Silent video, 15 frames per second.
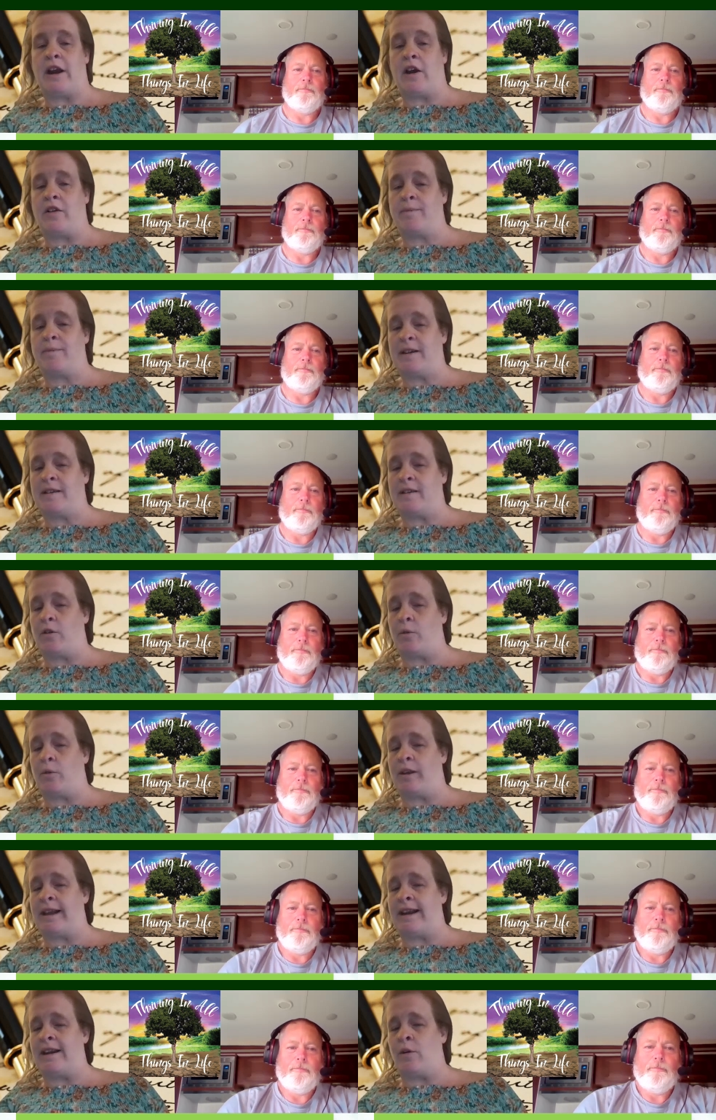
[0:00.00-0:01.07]
Speaker 1: else because it'll
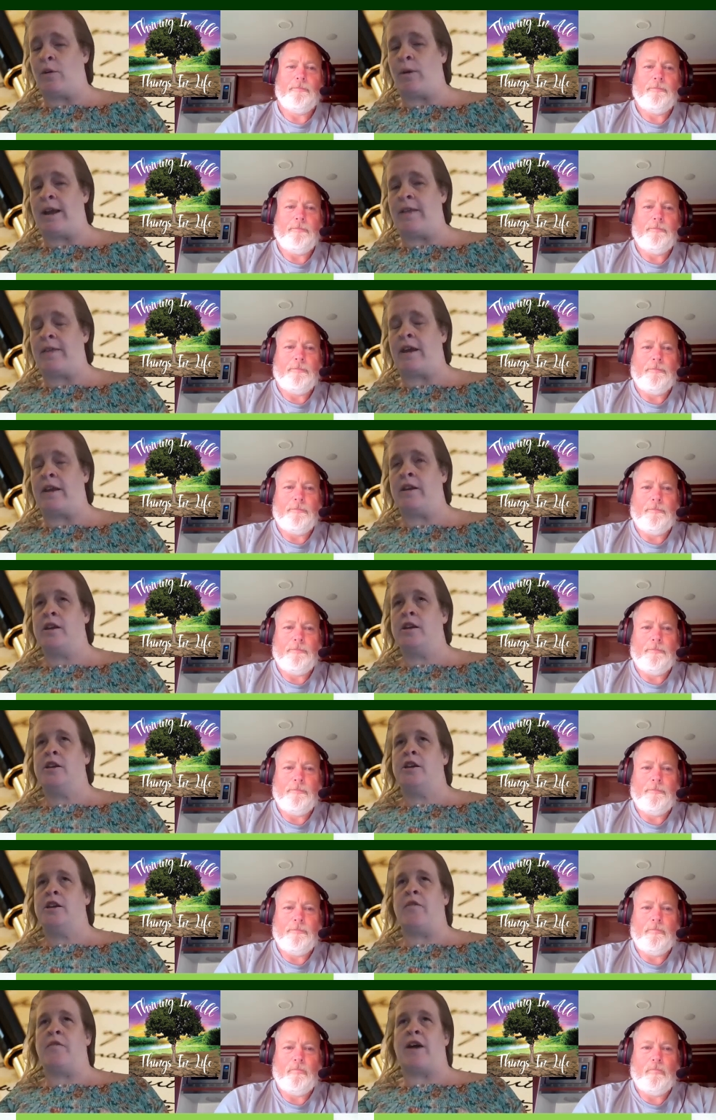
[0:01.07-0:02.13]
relate in a way that
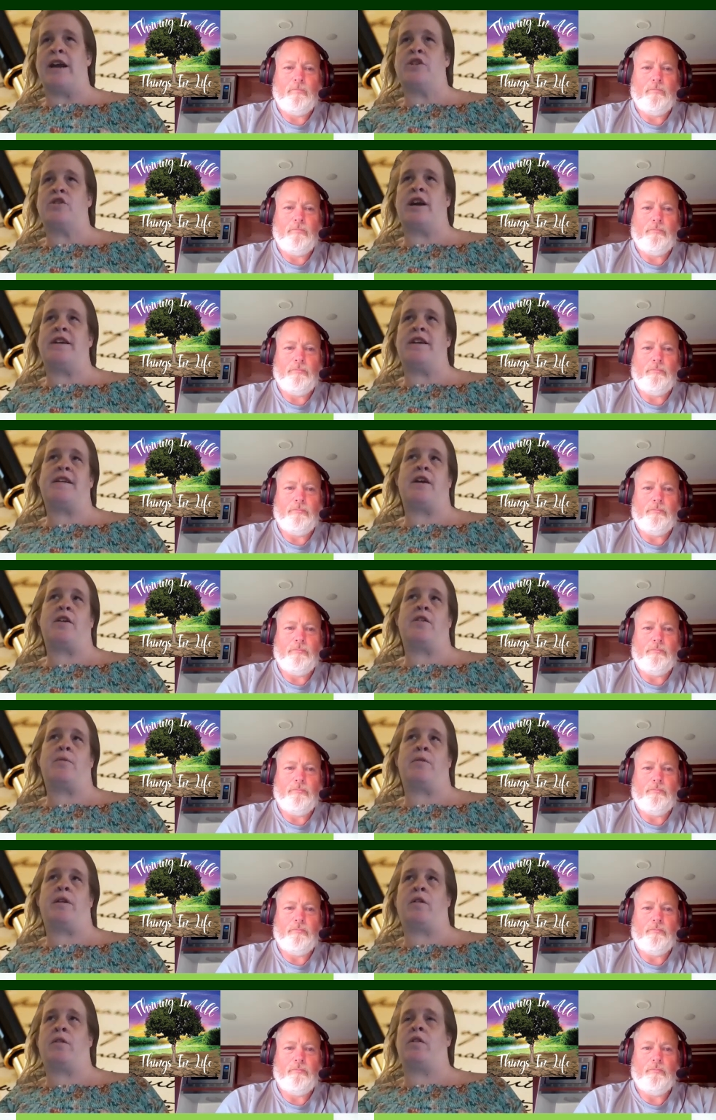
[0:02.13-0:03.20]
if I tried to tell
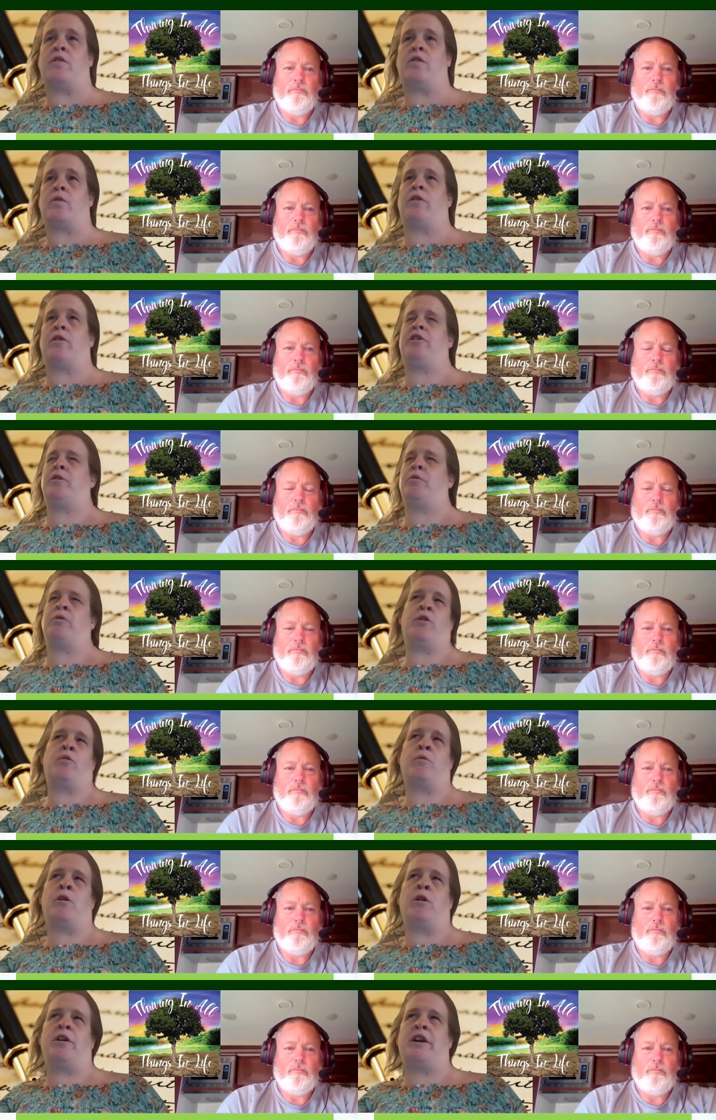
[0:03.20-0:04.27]
someone else's story, it wouldn't
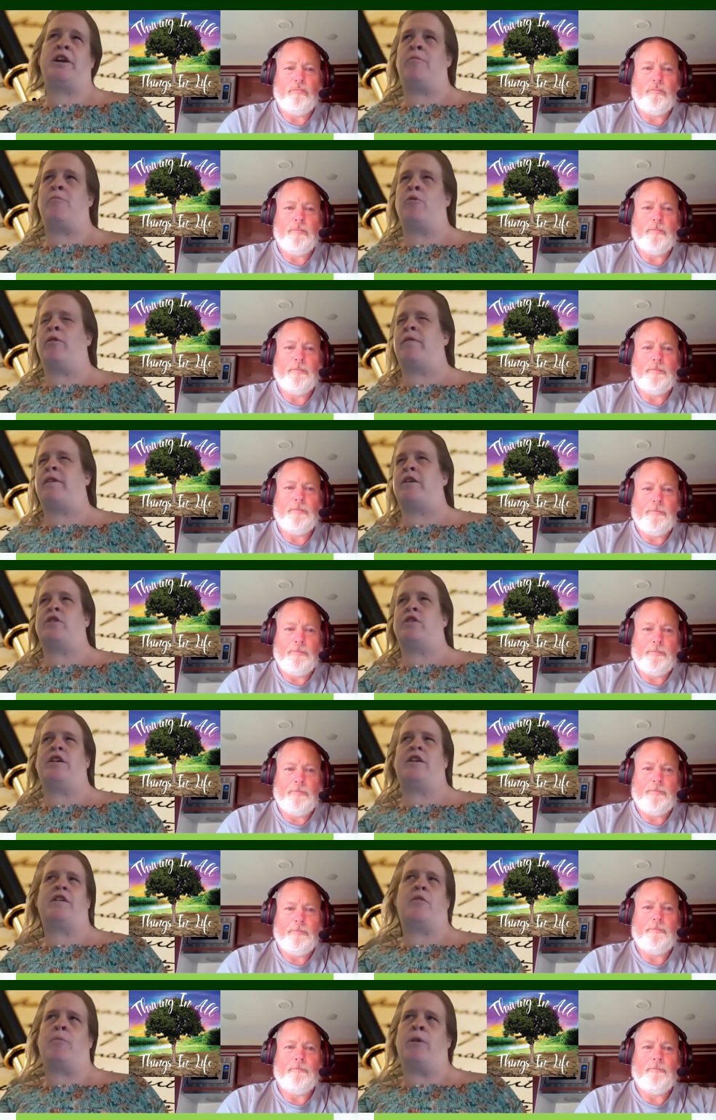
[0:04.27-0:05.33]
work anymore if they tried
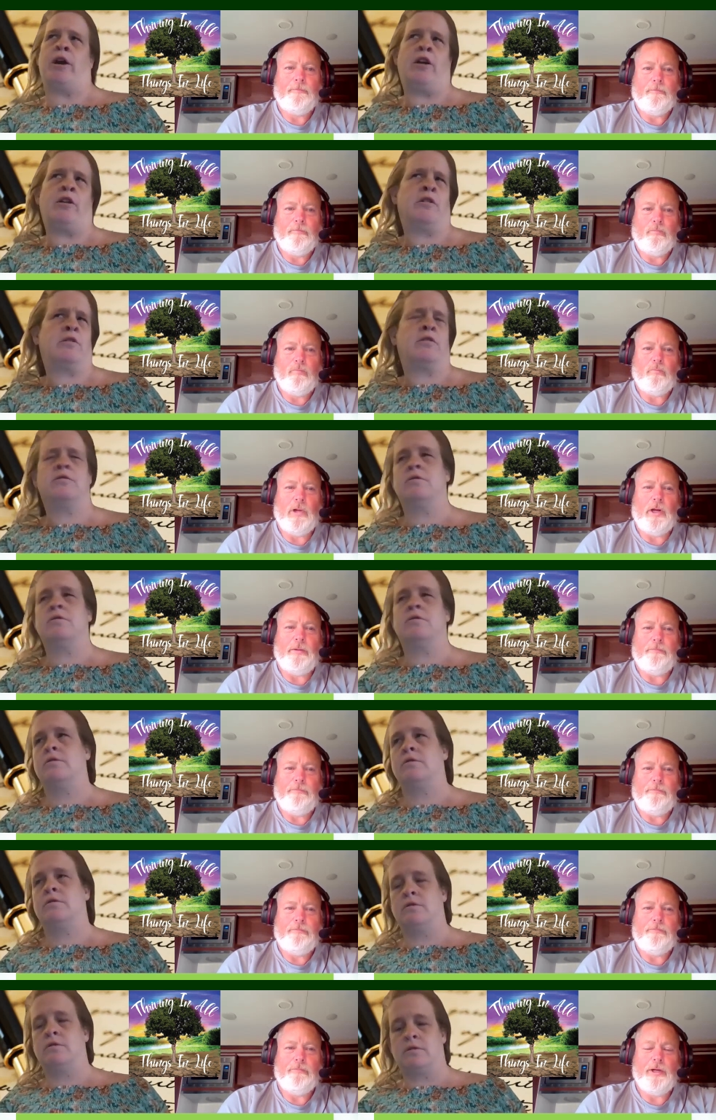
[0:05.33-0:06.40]
to tell mine.
Speaker 2: Right.
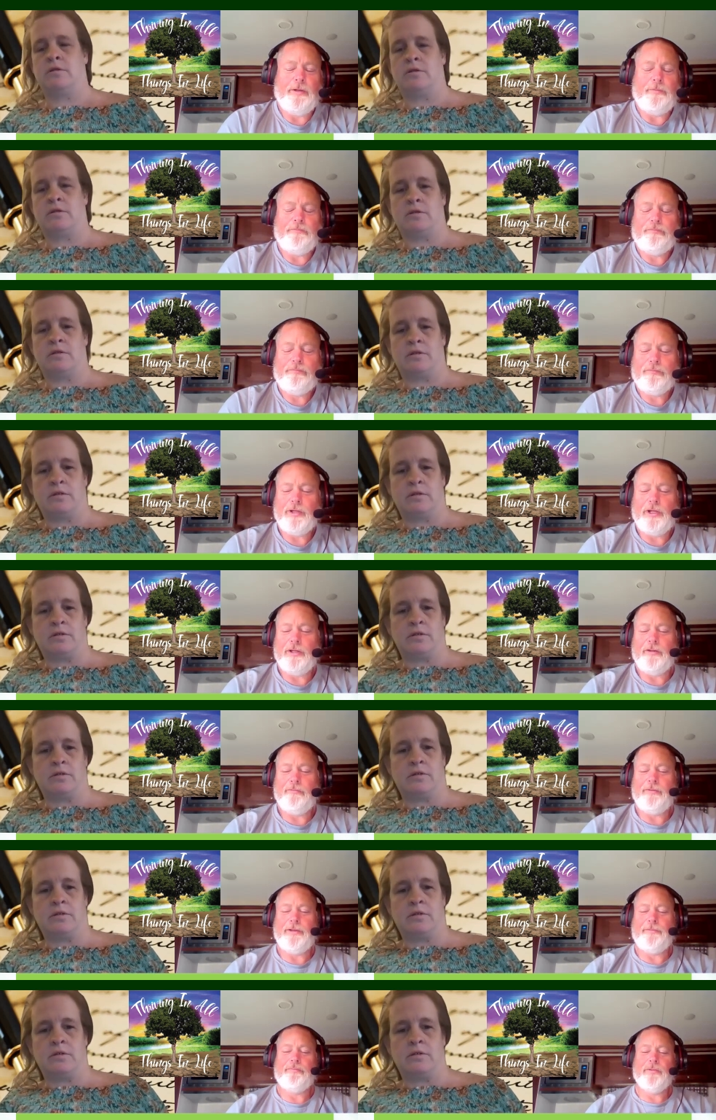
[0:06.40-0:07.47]
Right. I
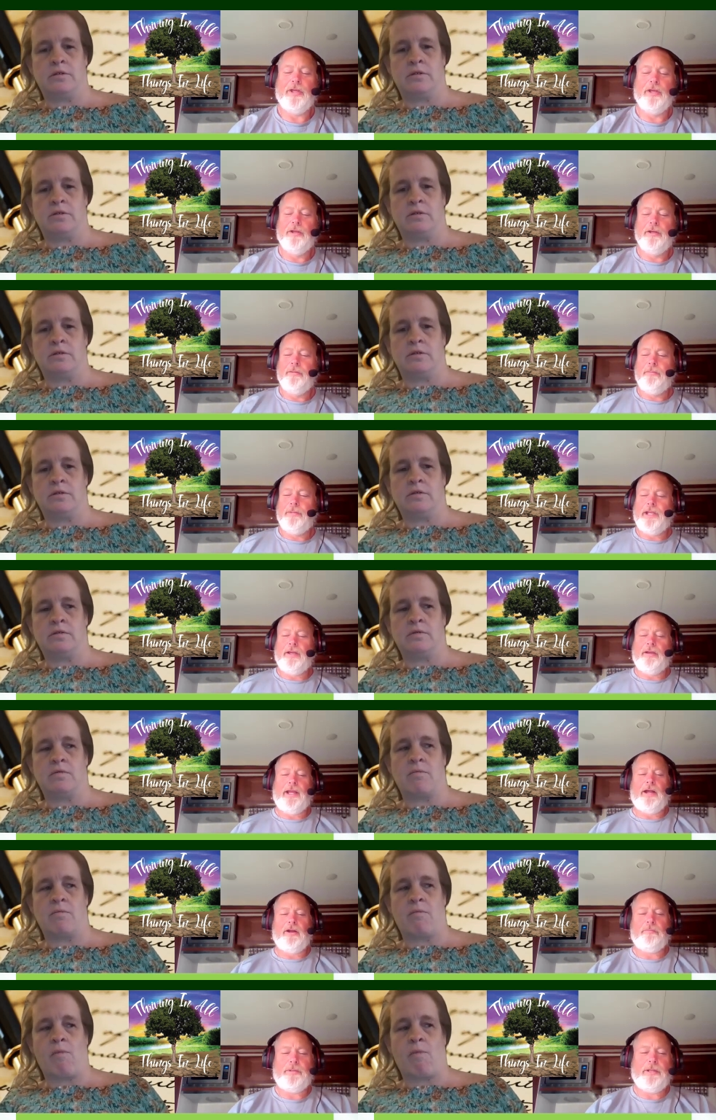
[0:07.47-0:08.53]
love that.
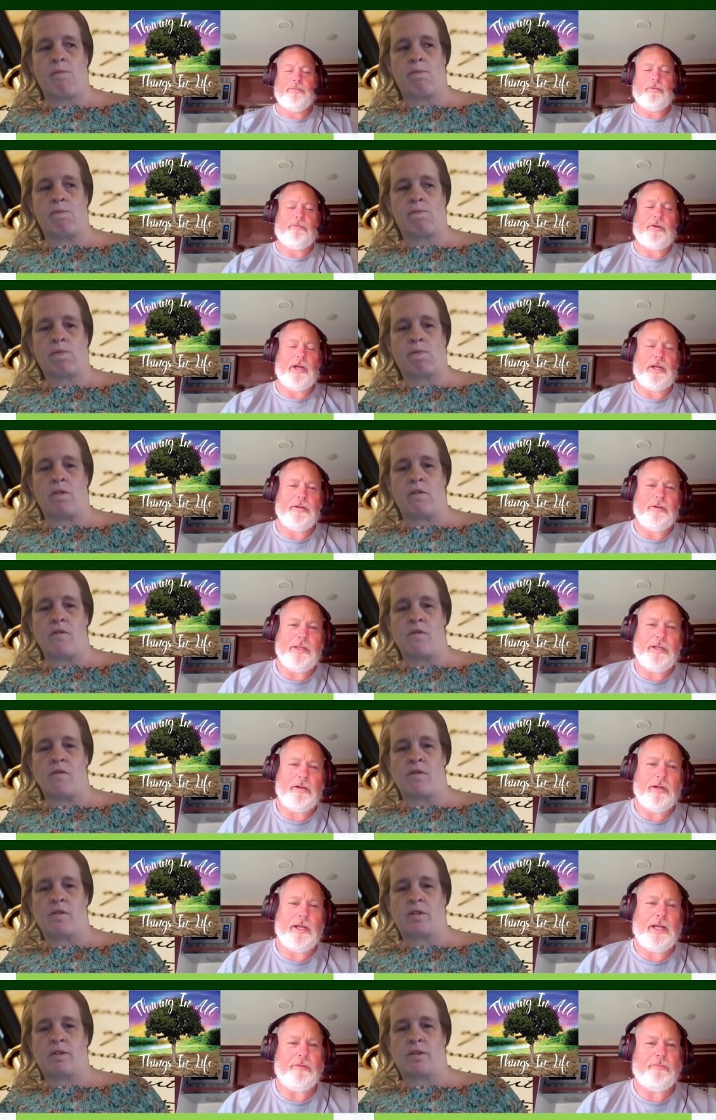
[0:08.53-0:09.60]
Michaela, how do people find you on the
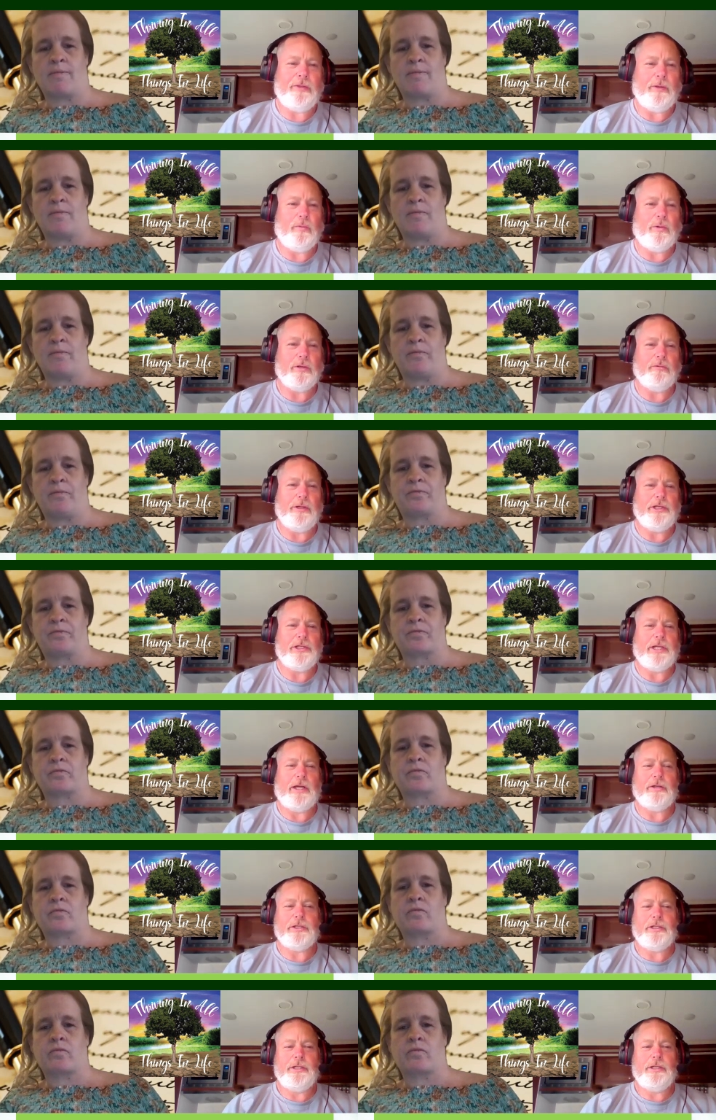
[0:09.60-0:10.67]
internet if they want to reach
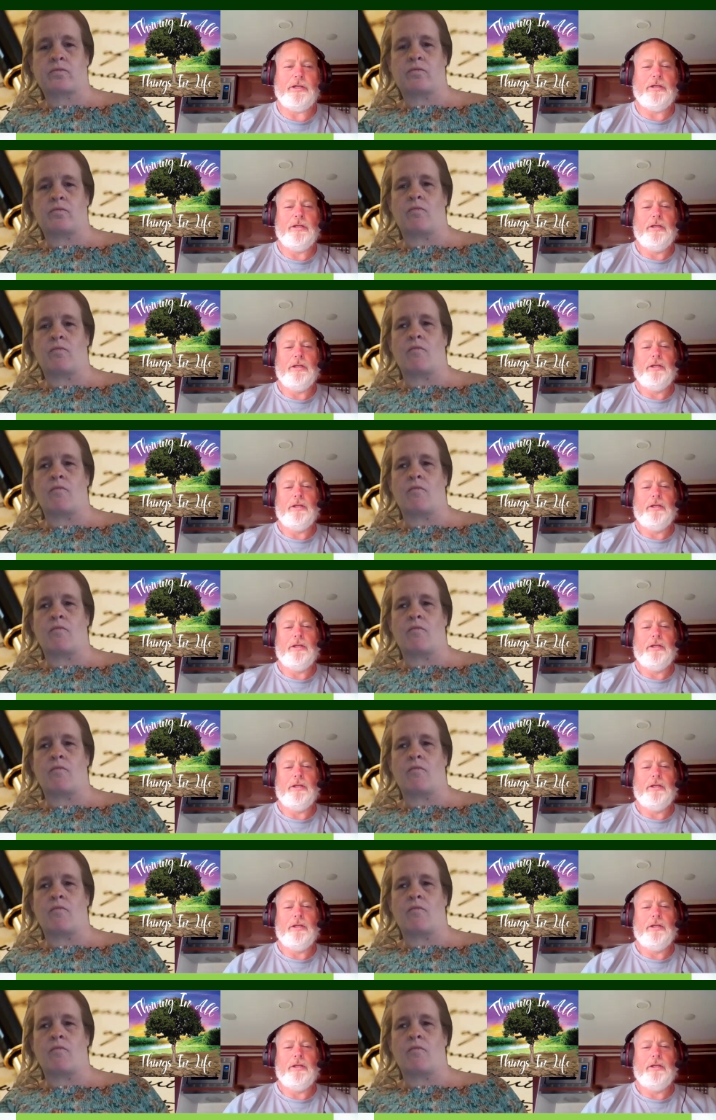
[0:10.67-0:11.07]
out to you,